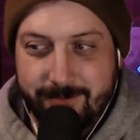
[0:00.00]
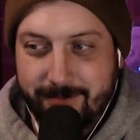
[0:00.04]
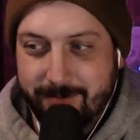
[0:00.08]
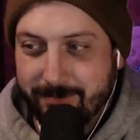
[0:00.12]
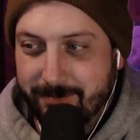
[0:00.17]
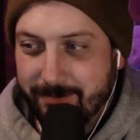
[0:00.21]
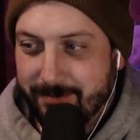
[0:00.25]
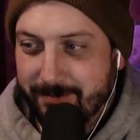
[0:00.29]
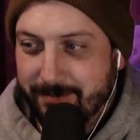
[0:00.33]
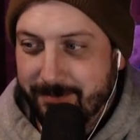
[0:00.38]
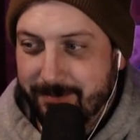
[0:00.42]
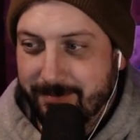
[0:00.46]

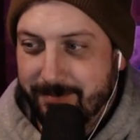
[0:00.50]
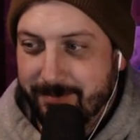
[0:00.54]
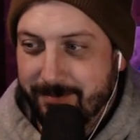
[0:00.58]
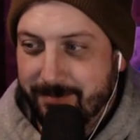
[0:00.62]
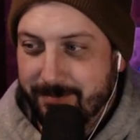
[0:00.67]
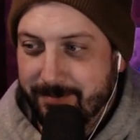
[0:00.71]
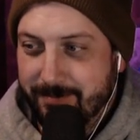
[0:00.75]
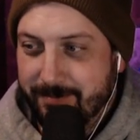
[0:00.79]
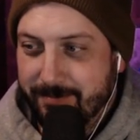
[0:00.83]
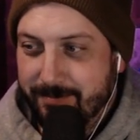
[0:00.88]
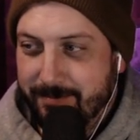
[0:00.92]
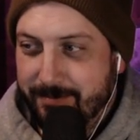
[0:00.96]

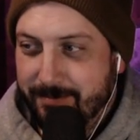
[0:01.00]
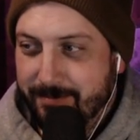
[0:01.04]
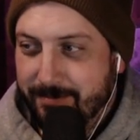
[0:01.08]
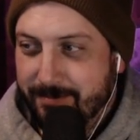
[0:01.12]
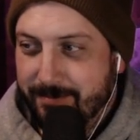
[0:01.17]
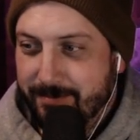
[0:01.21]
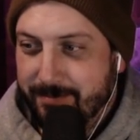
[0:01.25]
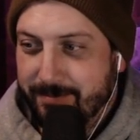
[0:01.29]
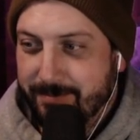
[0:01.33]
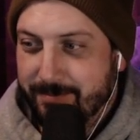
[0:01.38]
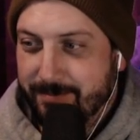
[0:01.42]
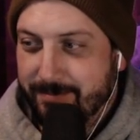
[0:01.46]

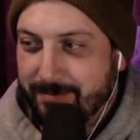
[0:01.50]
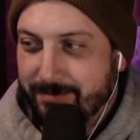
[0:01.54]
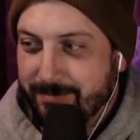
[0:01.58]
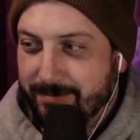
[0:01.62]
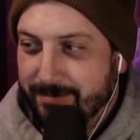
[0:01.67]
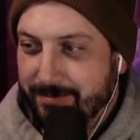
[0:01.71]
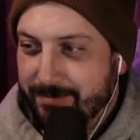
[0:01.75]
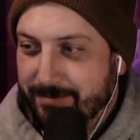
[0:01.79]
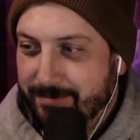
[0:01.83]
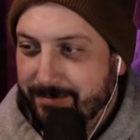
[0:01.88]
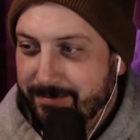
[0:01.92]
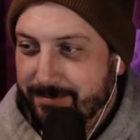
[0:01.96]

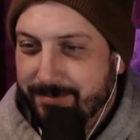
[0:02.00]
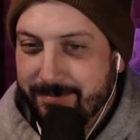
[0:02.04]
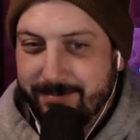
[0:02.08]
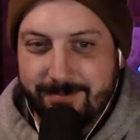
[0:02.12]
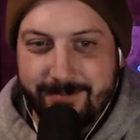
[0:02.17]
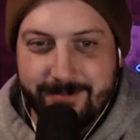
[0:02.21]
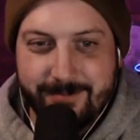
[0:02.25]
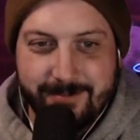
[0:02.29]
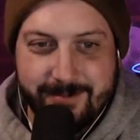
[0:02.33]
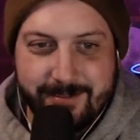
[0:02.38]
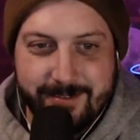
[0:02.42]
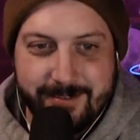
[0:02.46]

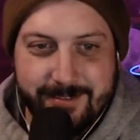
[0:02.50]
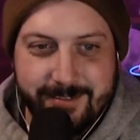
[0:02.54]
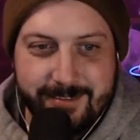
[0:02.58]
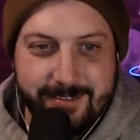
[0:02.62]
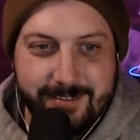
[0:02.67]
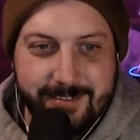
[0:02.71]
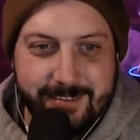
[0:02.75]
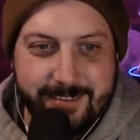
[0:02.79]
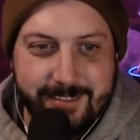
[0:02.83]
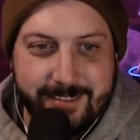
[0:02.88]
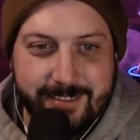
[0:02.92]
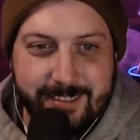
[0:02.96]

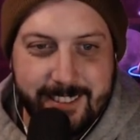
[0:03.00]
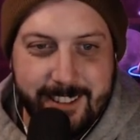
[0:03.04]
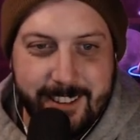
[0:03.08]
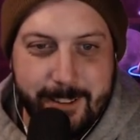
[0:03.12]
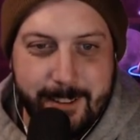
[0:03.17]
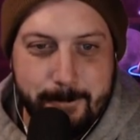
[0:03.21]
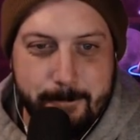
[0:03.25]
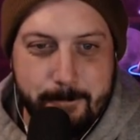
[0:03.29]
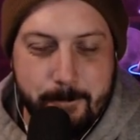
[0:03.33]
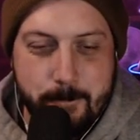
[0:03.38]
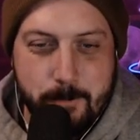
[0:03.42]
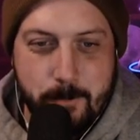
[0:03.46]

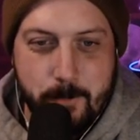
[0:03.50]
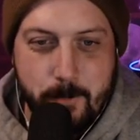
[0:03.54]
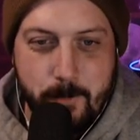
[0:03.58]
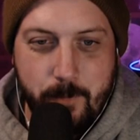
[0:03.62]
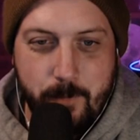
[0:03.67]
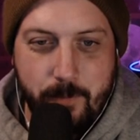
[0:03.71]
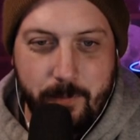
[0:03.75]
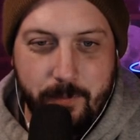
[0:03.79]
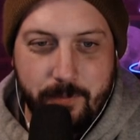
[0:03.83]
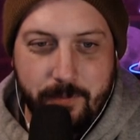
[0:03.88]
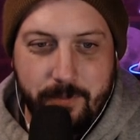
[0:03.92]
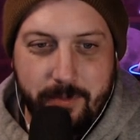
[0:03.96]

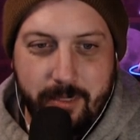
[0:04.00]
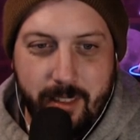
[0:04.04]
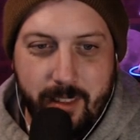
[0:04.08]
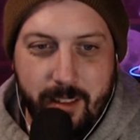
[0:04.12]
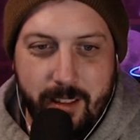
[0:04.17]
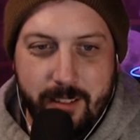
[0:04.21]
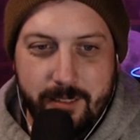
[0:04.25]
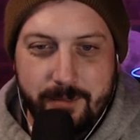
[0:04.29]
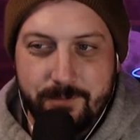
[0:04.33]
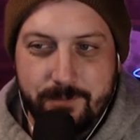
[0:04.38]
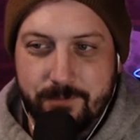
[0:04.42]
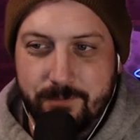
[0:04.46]

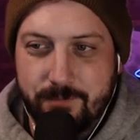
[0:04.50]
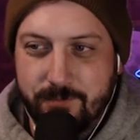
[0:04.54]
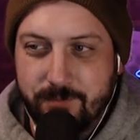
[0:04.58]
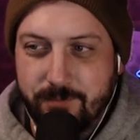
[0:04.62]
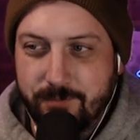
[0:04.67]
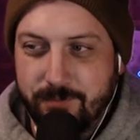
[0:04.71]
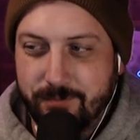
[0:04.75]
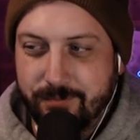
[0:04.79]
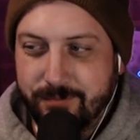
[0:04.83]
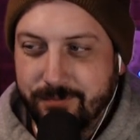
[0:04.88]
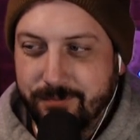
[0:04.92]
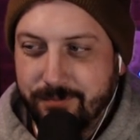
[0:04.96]

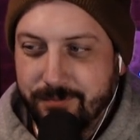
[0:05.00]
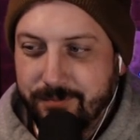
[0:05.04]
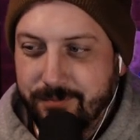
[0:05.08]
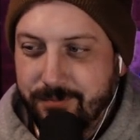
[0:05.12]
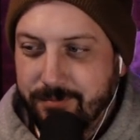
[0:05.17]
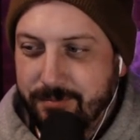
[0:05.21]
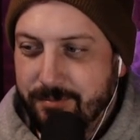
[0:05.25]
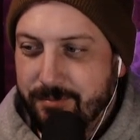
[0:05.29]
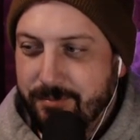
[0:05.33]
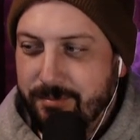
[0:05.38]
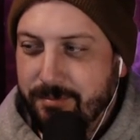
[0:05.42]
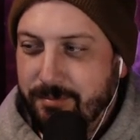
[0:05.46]

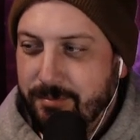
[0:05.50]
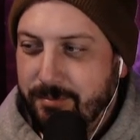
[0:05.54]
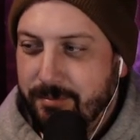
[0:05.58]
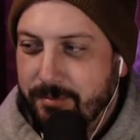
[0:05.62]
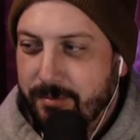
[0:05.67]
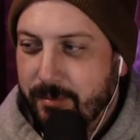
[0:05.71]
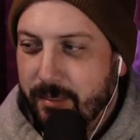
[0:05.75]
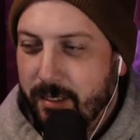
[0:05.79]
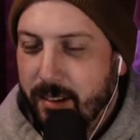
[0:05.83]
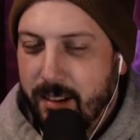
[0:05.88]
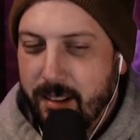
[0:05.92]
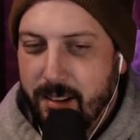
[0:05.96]

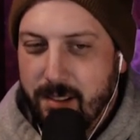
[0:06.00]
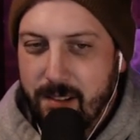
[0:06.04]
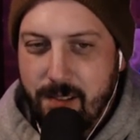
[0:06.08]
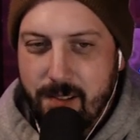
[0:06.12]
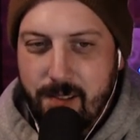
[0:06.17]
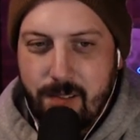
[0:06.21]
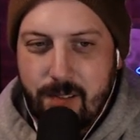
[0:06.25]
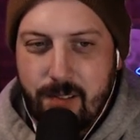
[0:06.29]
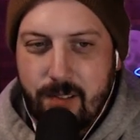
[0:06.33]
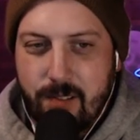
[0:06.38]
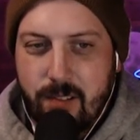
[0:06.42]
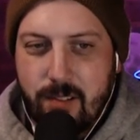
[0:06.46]

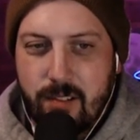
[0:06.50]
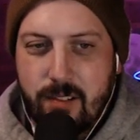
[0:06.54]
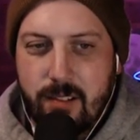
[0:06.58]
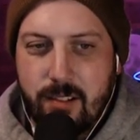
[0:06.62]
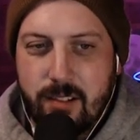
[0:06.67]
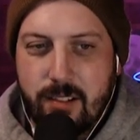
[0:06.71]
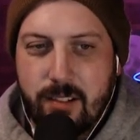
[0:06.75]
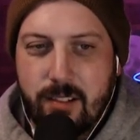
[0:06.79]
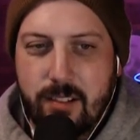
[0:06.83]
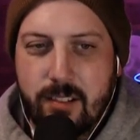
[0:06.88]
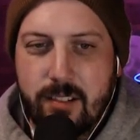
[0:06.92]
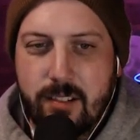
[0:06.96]

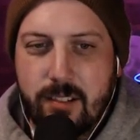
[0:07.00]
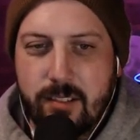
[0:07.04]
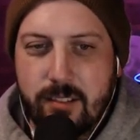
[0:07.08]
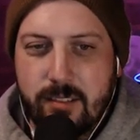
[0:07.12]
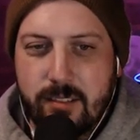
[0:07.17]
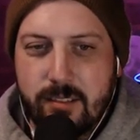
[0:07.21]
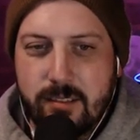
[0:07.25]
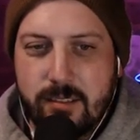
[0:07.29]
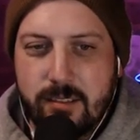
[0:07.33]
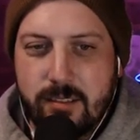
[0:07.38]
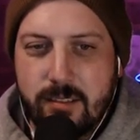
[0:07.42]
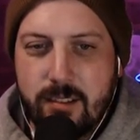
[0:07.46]

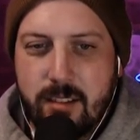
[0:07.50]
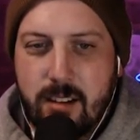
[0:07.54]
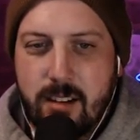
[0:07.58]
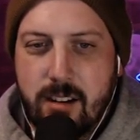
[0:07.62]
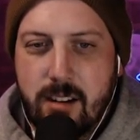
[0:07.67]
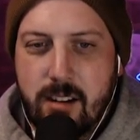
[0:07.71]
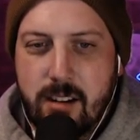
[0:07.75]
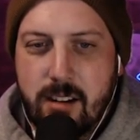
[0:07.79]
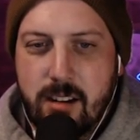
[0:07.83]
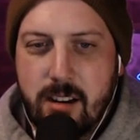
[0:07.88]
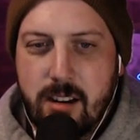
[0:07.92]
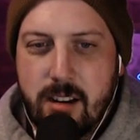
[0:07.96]
No words are spoken by the person on screen.